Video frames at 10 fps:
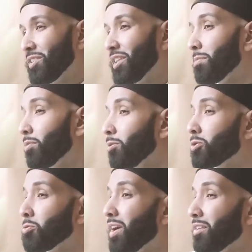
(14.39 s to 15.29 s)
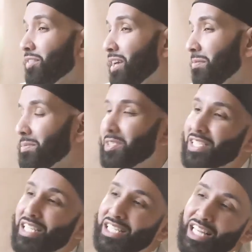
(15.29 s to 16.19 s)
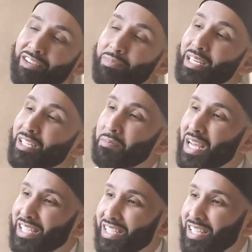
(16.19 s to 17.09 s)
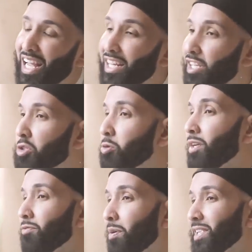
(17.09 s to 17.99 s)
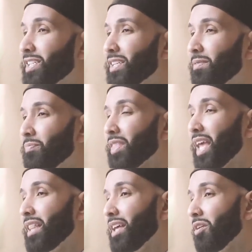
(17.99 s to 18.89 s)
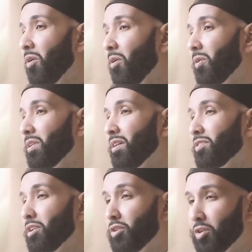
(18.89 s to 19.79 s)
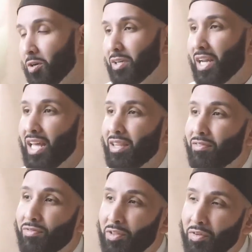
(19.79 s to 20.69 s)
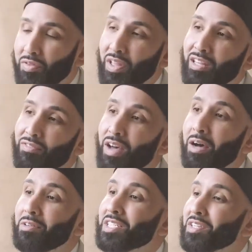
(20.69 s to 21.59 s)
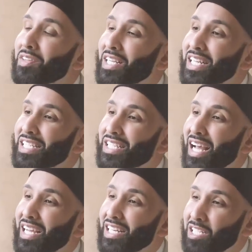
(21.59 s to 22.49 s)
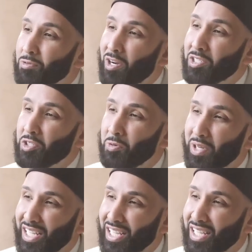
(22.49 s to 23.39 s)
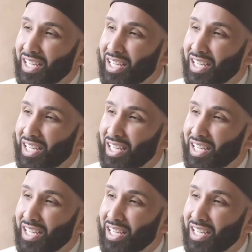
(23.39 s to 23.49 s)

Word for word: So they approach one of them just as they have been commanded, and they drink from it. And then all of the dirt and the filth and the foulness on the inside is washed away.